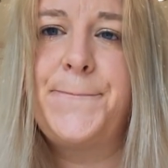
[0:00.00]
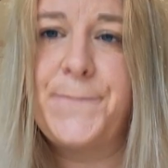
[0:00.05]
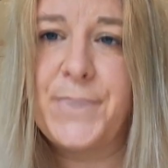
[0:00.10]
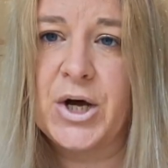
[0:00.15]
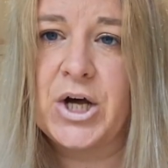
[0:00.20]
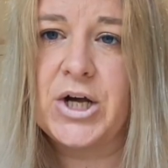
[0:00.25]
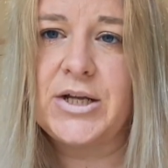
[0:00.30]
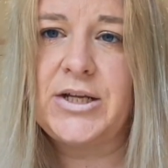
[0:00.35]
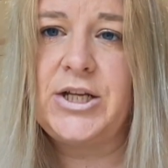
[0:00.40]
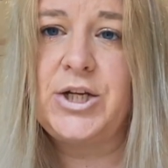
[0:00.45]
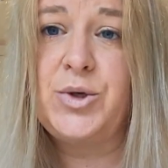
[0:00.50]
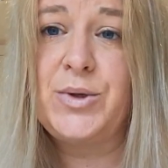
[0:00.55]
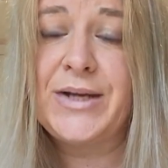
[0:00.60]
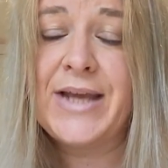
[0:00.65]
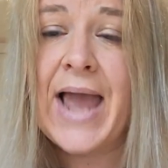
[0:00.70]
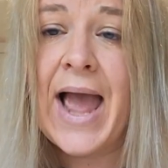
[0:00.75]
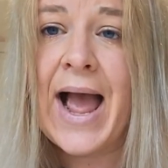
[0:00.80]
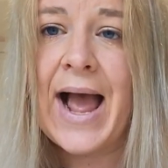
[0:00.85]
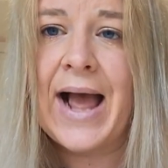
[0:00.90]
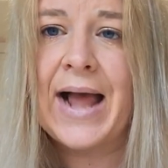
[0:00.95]
but you
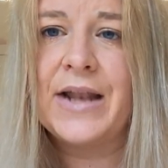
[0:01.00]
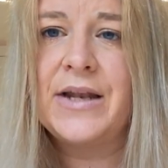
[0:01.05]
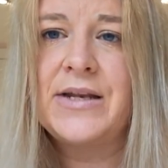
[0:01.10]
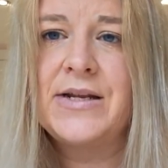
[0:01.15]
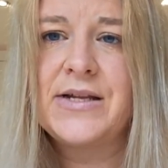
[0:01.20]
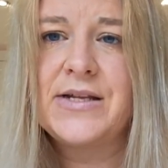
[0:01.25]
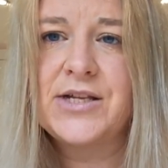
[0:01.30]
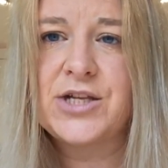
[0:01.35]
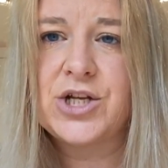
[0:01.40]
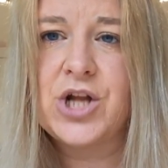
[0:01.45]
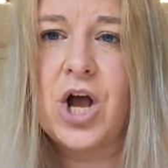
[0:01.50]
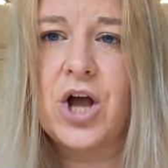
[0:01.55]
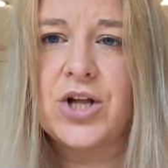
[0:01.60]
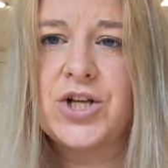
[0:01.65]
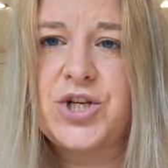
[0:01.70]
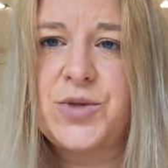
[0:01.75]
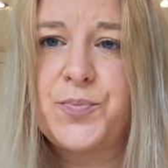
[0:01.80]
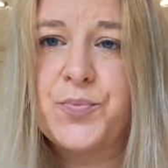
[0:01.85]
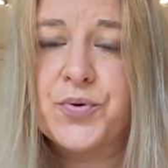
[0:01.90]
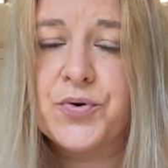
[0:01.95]
can start
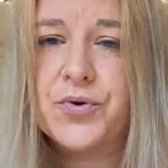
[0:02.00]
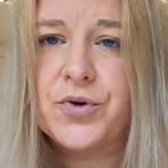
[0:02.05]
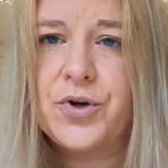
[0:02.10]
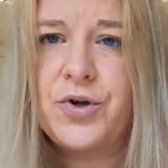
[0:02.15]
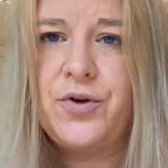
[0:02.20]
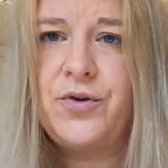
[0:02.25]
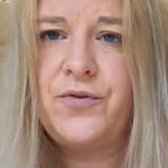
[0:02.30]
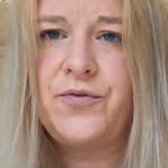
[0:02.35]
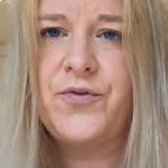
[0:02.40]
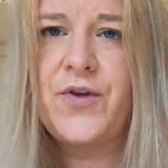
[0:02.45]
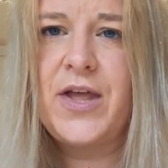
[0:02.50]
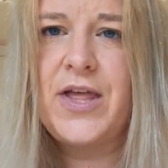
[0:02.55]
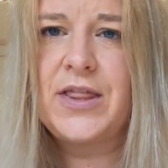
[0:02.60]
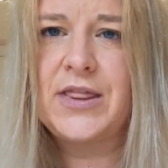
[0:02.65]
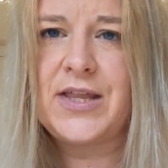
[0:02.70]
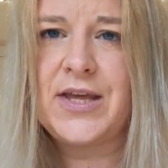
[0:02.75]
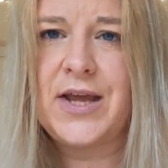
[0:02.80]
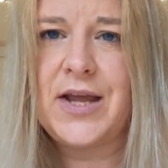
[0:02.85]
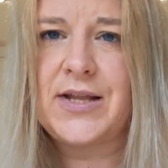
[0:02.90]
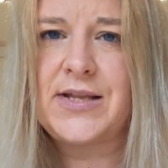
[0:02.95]
to prove
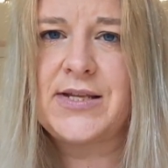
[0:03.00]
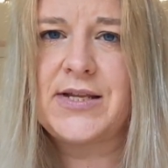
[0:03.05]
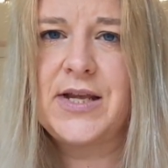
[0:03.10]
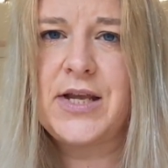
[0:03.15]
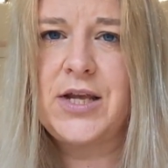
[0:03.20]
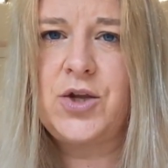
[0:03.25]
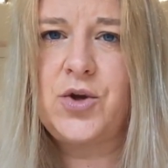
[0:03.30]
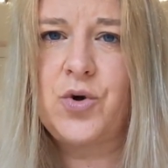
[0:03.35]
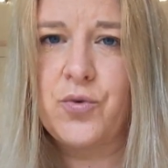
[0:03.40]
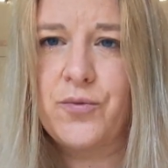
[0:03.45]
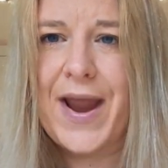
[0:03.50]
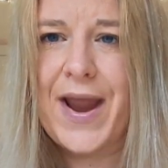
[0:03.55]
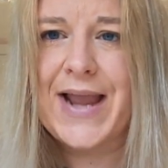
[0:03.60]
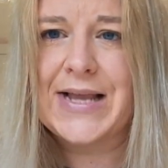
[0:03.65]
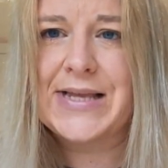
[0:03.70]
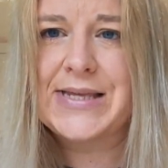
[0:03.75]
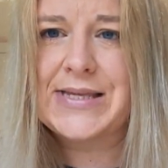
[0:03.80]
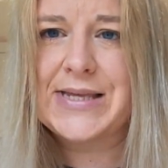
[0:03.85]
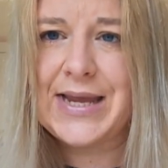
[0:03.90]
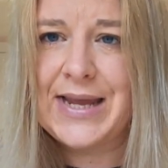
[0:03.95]
that your
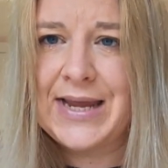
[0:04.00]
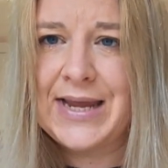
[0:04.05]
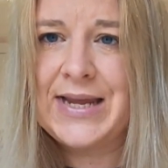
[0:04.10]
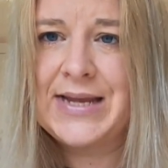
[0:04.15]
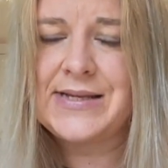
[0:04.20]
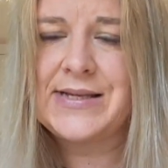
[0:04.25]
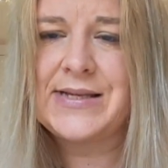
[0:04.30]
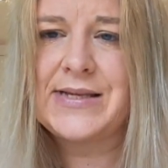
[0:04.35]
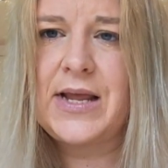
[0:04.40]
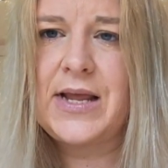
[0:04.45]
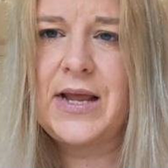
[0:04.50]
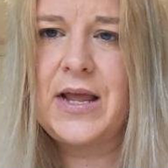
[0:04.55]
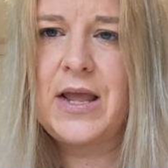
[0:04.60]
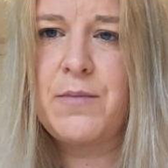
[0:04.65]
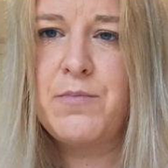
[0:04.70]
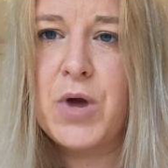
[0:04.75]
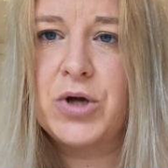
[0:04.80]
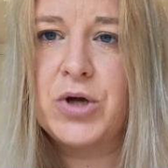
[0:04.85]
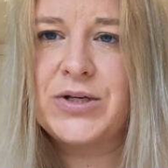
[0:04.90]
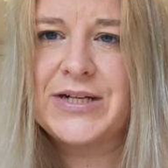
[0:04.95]
ex is
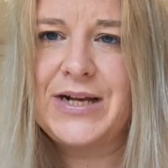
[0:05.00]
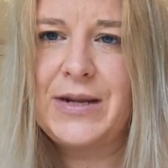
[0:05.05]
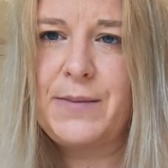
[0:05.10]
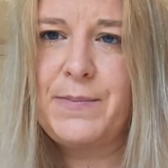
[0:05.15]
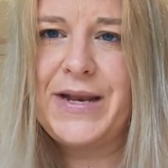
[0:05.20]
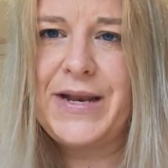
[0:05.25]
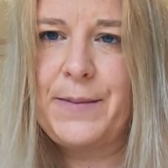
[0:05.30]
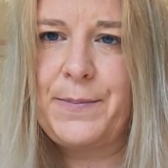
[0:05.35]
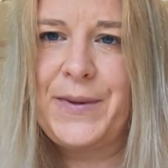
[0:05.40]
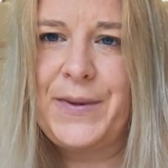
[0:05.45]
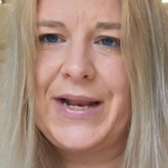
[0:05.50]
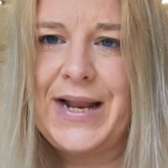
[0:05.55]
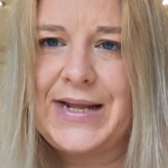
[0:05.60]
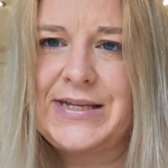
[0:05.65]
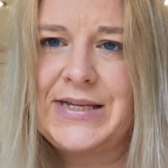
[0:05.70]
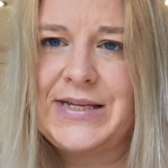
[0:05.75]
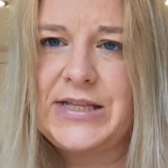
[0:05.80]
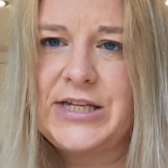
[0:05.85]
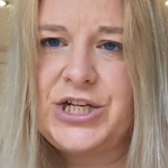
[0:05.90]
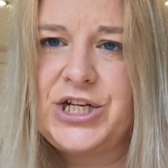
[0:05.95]
emotionally
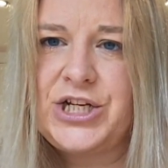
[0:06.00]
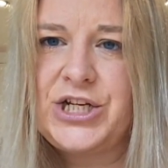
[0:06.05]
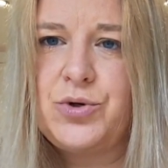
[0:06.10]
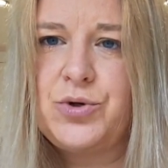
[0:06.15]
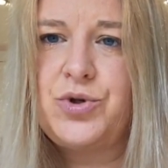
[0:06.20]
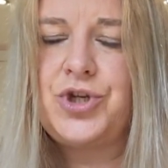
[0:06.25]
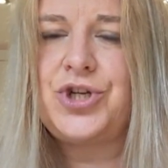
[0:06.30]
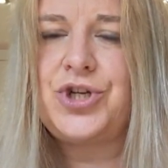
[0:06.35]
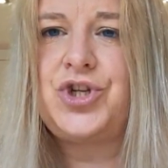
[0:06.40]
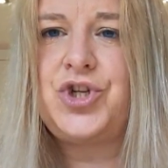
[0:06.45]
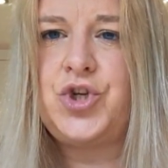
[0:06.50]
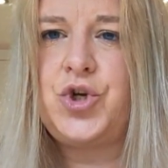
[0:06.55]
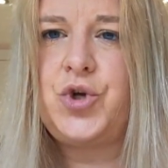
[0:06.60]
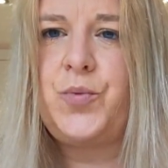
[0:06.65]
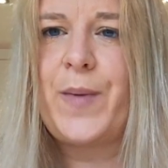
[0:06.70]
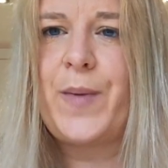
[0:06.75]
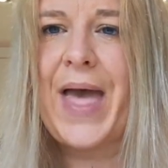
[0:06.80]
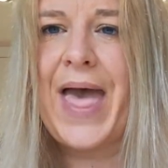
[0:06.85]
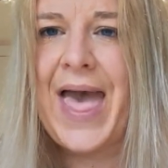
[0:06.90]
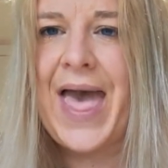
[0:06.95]
manipulating the children to
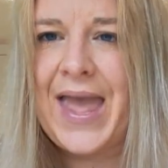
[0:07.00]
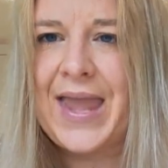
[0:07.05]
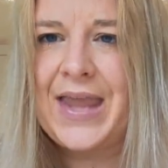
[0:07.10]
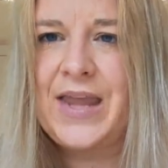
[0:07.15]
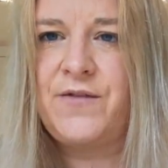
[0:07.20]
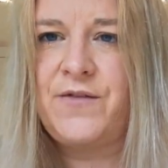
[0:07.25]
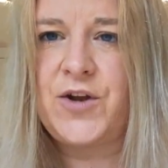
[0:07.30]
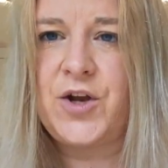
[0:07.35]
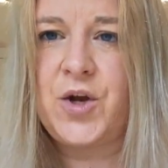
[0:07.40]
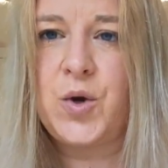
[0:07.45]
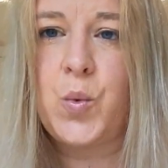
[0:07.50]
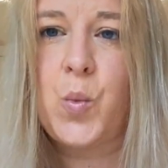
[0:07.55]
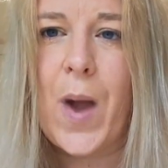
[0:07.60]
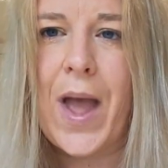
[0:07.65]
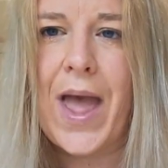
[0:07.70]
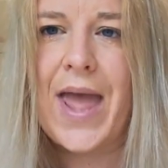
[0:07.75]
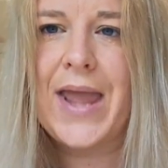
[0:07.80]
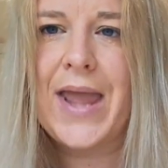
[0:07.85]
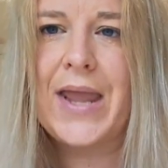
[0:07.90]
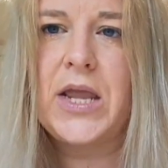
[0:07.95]
behave in a
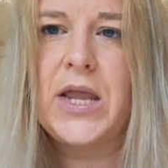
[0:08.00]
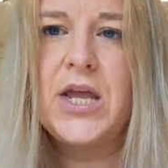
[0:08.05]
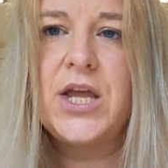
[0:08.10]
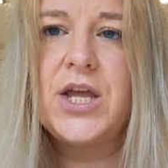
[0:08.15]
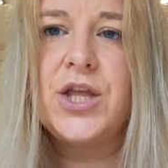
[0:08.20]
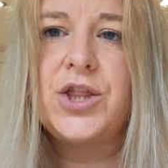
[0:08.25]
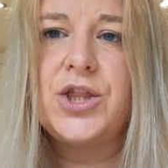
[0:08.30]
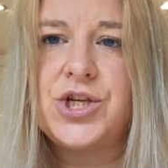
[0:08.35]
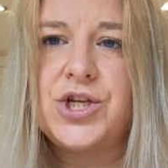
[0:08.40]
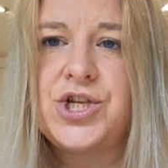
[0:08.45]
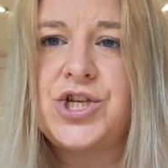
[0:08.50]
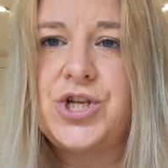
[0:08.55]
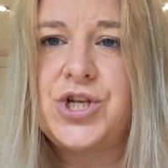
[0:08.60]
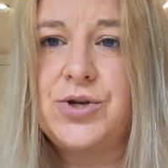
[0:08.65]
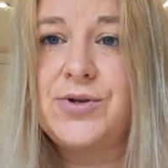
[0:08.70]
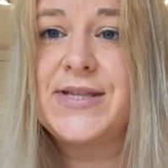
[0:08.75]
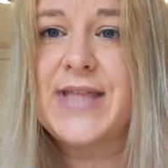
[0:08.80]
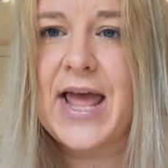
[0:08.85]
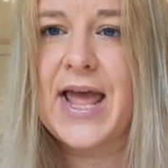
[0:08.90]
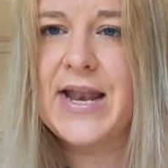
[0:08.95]
way that
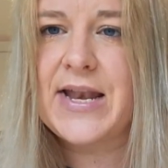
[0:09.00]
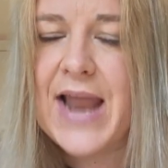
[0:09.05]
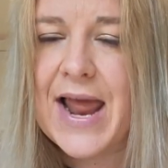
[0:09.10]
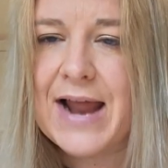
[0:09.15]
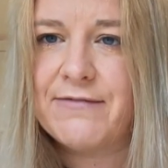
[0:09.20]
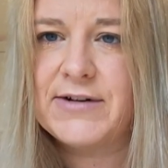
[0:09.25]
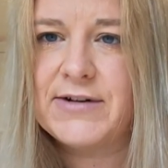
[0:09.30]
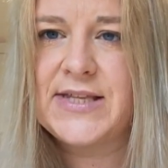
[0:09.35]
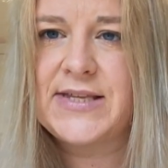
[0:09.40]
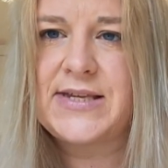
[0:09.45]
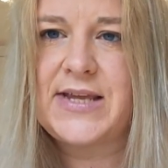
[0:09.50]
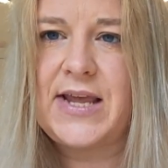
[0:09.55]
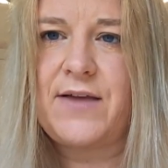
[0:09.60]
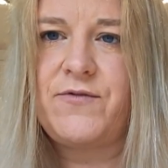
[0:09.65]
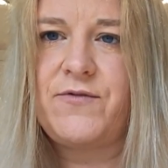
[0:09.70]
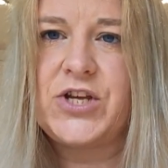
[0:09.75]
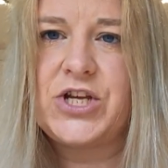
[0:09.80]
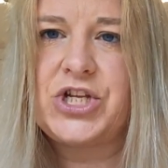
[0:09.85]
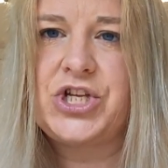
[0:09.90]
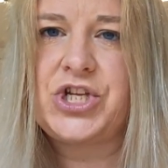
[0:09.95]
suits their
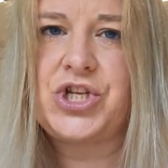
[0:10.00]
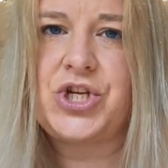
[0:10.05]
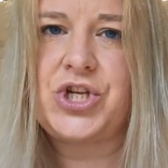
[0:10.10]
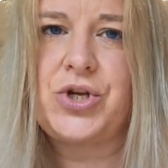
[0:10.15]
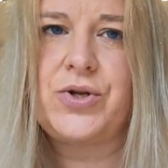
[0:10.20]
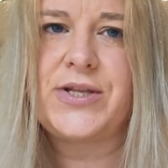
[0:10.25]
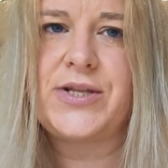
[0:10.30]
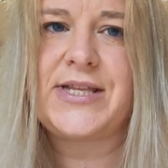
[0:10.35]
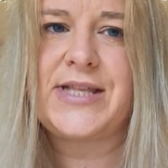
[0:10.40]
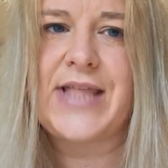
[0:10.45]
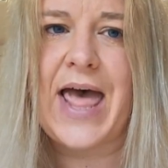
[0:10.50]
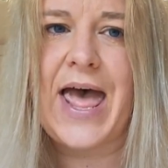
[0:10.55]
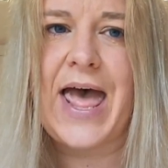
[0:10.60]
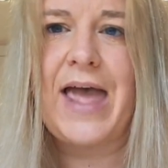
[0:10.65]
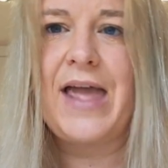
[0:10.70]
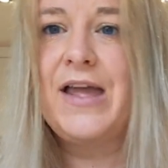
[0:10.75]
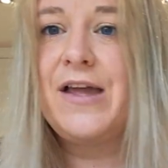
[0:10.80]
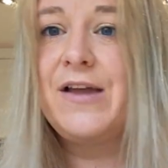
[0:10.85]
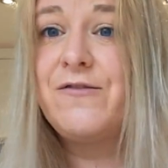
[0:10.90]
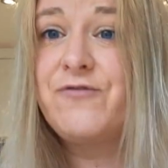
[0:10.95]
narrative, that suits
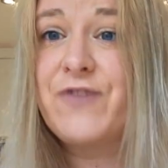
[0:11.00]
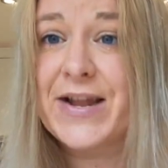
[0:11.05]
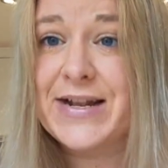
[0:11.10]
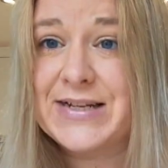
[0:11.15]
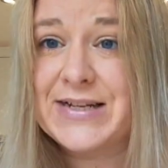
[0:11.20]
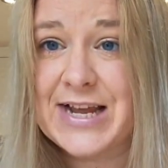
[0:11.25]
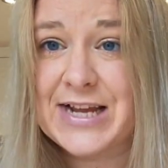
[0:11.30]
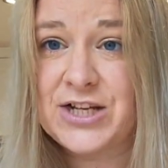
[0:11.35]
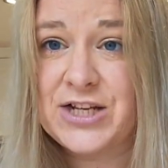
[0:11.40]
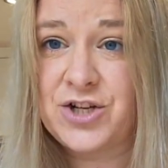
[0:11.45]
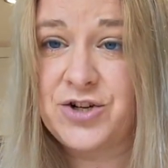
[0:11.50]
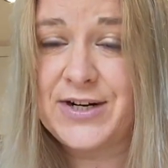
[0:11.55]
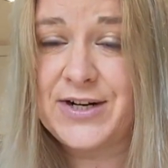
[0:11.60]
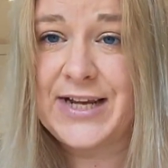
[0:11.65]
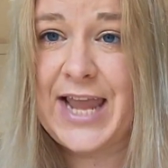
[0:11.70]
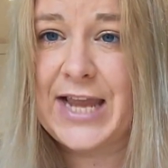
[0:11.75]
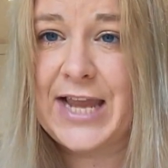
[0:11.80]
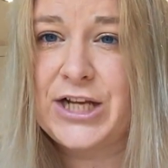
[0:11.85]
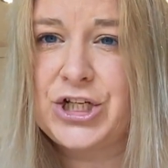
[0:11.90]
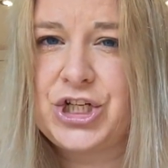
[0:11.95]
their vendetta
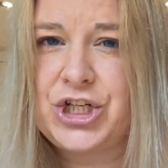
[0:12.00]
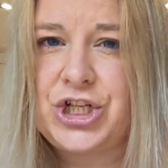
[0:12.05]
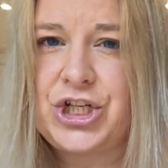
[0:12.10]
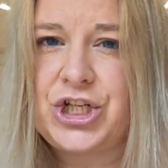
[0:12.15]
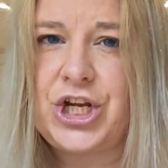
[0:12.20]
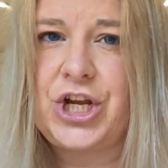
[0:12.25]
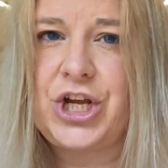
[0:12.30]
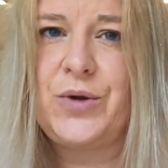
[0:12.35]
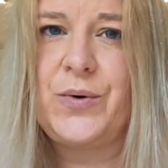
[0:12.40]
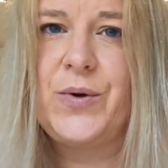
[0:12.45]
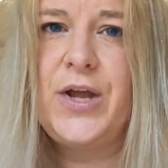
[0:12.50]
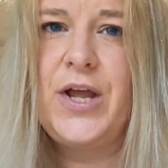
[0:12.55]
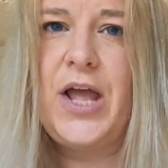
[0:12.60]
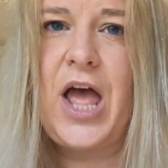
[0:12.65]
against you,